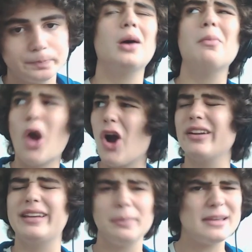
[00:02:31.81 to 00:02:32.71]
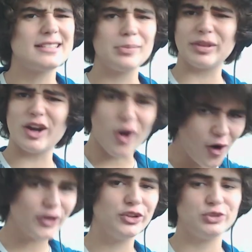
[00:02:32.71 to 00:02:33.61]
Come on, give me something
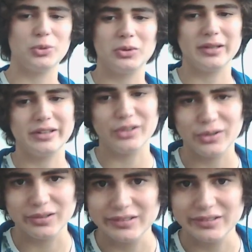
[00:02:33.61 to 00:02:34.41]
harder, Duolingo.